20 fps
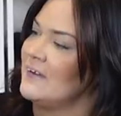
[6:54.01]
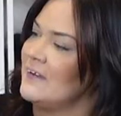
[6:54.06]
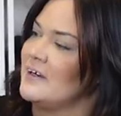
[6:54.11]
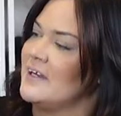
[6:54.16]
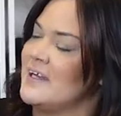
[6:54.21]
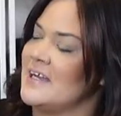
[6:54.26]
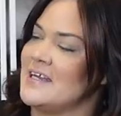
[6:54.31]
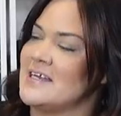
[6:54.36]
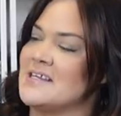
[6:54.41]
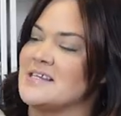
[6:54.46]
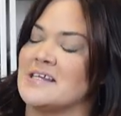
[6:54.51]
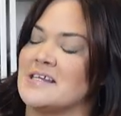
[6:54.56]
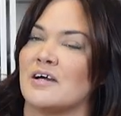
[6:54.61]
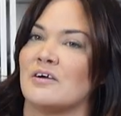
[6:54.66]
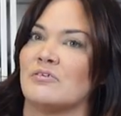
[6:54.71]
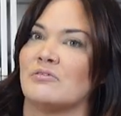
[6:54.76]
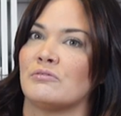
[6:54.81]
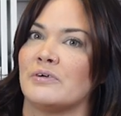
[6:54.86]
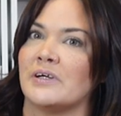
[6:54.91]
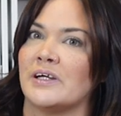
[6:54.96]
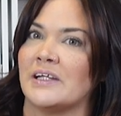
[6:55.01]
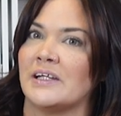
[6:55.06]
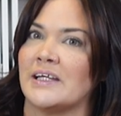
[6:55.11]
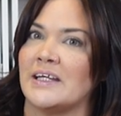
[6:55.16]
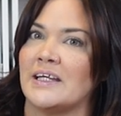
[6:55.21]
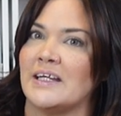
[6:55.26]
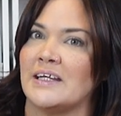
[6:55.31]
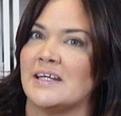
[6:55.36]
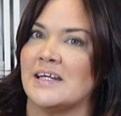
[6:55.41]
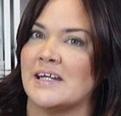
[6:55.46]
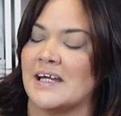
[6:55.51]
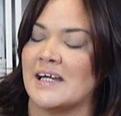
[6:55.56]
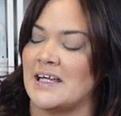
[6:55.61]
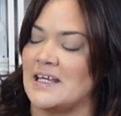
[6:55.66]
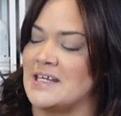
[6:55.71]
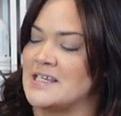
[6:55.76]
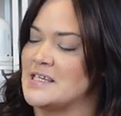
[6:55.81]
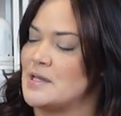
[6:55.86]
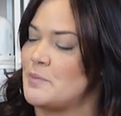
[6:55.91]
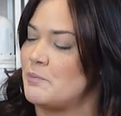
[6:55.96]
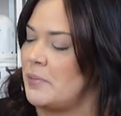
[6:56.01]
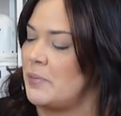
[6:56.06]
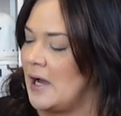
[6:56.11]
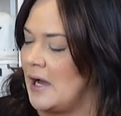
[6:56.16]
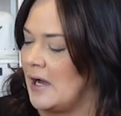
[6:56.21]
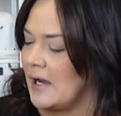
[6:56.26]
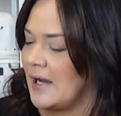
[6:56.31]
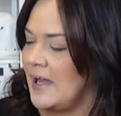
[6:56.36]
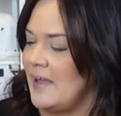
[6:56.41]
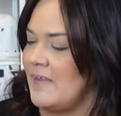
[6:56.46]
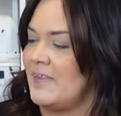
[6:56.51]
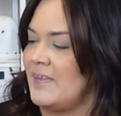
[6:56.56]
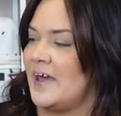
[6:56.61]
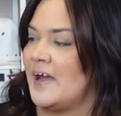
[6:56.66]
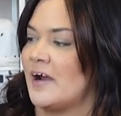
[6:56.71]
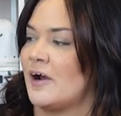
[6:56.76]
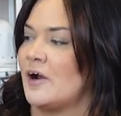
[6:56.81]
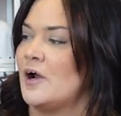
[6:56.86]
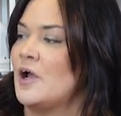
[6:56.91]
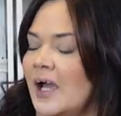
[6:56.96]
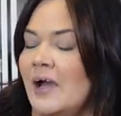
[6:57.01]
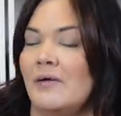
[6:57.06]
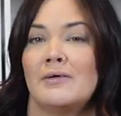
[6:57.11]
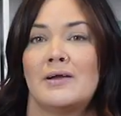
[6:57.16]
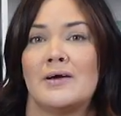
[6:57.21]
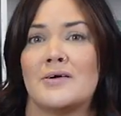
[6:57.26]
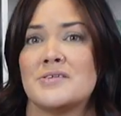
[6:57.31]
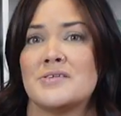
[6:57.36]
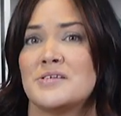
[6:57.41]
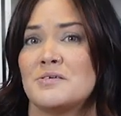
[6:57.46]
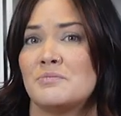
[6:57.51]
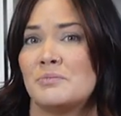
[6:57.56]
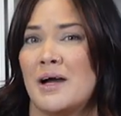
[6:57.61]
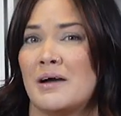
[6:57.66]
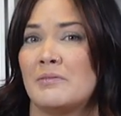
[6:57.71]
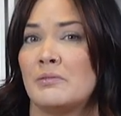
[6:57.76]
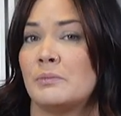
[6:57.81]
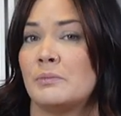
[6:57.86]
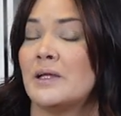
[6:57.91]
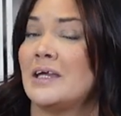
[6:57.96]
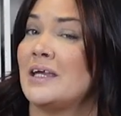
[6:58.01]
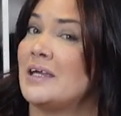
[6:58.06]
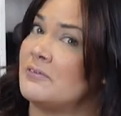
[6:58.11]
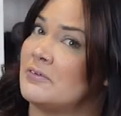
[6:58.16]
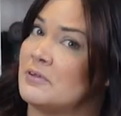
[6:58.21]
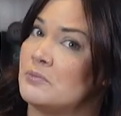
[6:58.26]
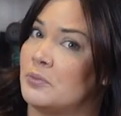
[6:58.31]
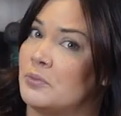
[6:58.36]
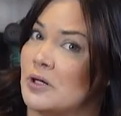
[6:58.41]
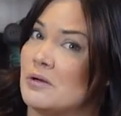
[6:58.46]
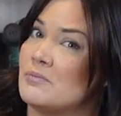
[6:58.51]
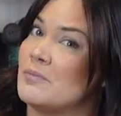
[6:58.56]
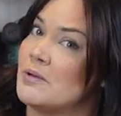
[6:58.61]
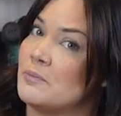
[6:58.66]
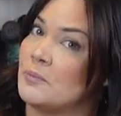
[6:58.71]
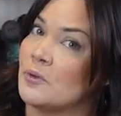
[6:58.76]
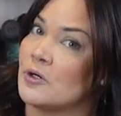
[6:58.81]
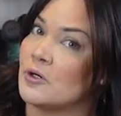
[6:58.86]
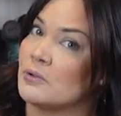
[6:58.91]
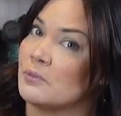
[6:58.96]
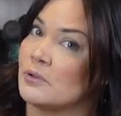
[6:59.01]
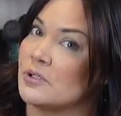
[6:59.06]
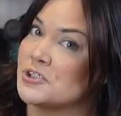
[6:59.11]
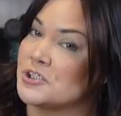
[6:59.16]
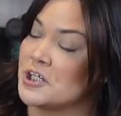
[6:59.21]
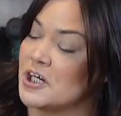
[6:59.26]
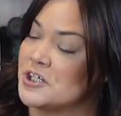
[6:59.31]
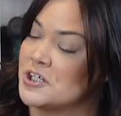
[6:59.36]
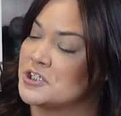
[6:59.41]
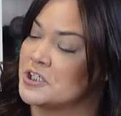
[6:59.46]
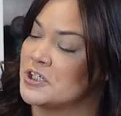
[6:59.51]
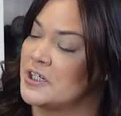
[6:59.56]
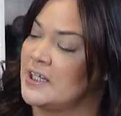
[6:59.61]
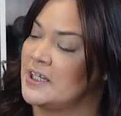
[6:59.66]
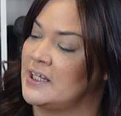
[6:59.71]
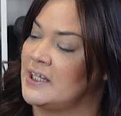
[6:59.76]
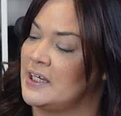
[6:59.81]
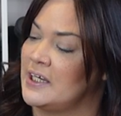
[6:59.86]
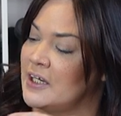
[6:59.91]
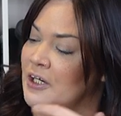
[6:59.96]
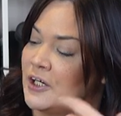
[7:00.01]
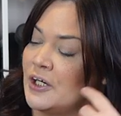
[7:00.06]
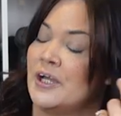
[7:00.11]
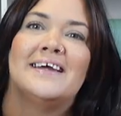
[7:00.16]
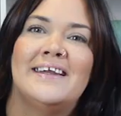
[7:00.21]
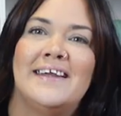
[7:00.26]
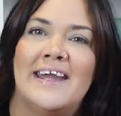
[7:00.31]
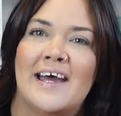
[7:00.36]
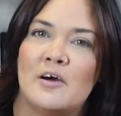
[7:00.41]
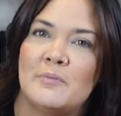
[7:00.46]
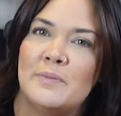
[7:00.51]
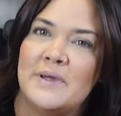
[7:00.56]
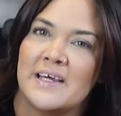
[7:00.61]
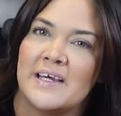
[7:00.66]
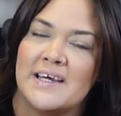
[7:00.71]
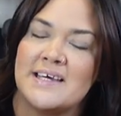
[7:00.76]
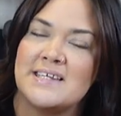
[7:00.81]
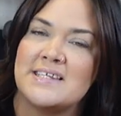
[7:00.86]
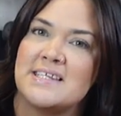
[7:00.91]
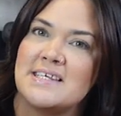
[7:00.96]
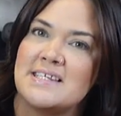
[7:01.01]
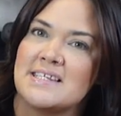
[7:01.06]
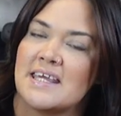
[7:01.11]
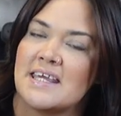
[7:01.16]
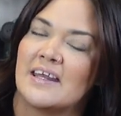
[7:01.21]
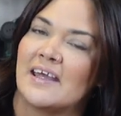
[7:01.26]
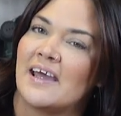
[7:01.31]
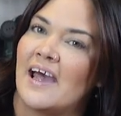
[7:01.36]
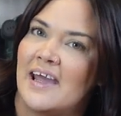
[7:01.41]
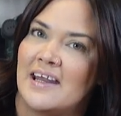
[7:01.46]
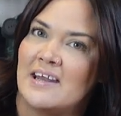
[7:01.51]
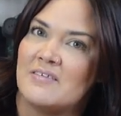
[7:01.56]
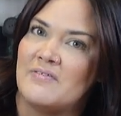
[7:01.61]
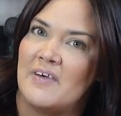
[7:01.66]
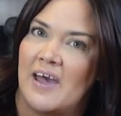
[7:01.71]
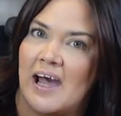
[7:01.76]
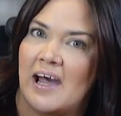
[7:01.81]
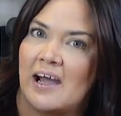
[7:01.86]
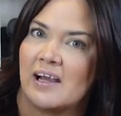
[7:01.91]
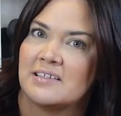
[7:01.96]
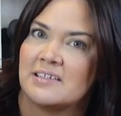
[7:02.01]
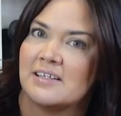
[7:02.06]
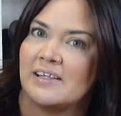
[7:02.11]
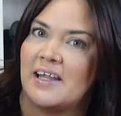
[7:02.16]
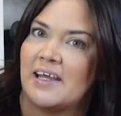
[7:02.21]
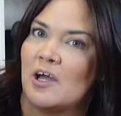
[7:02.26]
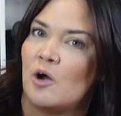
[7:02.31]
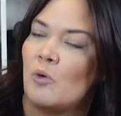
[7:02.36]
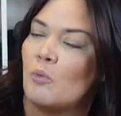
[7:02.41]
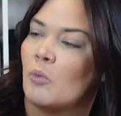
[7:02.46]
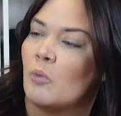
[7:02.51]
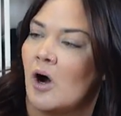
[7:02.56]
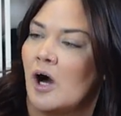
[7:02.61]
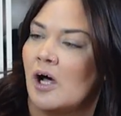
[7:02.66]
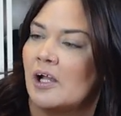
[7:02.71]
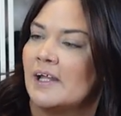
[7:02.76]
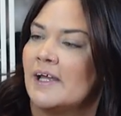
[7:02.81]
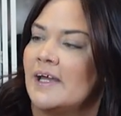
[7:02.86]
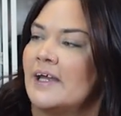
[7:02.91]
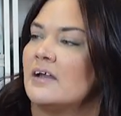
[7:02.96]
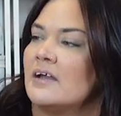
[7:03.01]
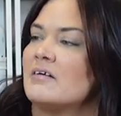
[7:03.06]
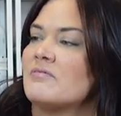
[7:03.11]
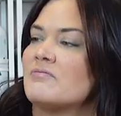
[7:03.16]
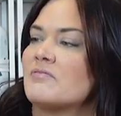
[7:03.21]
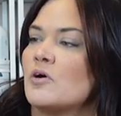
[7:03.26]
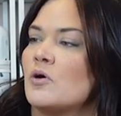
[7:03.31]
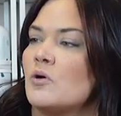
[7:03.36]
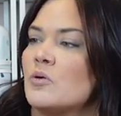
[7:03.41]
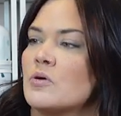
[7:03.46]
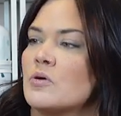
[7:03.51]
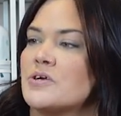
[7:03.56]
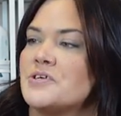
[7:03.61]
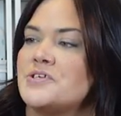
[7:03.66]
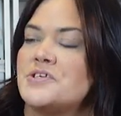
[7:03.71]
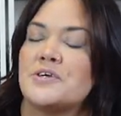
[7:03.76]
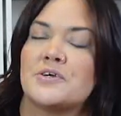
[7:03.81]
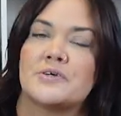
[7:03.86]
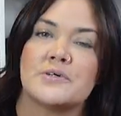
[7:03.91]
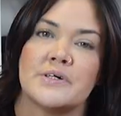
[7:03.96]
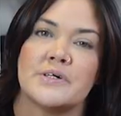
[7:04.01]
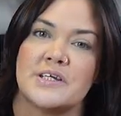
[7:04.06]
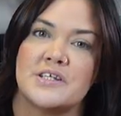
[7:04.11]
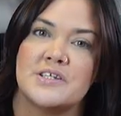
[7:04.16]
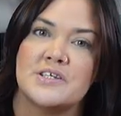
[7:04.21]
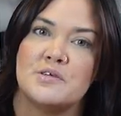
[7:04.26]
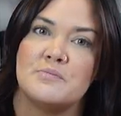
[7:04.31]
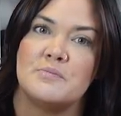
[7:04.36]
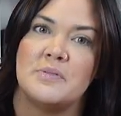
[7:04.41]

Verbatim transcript: there is a really nice pocket there. I would also probably even put my portable charger in here. Now, because this can kind of act like a wallet, of course, you're going to